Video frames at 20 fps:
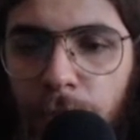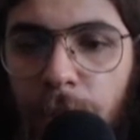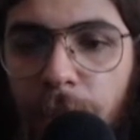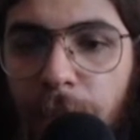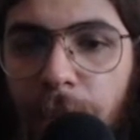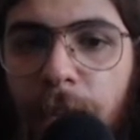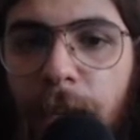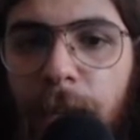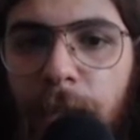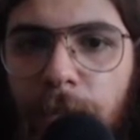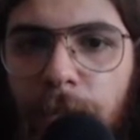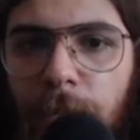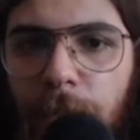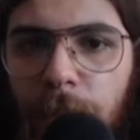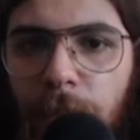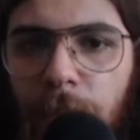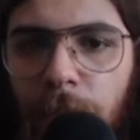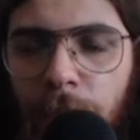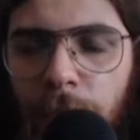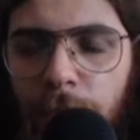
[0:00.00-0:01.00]
game
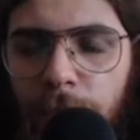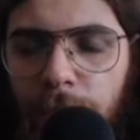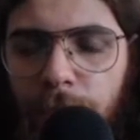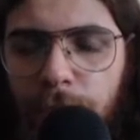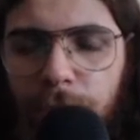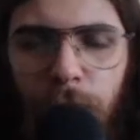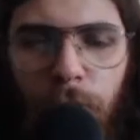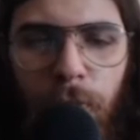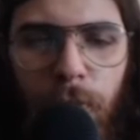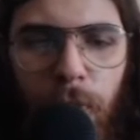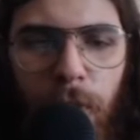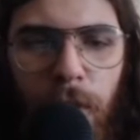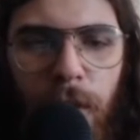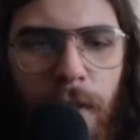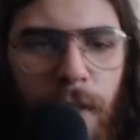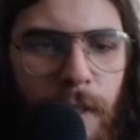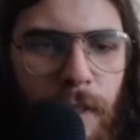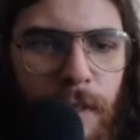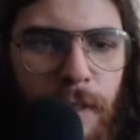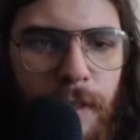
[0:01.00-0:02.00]
of the
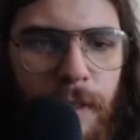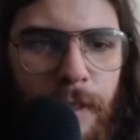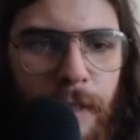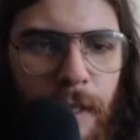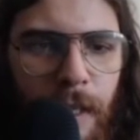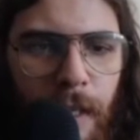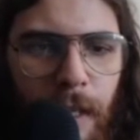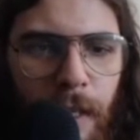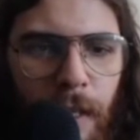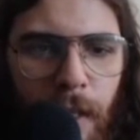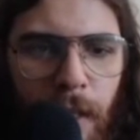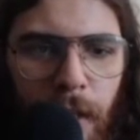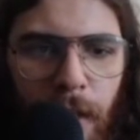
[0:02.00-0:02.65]
Riddler is that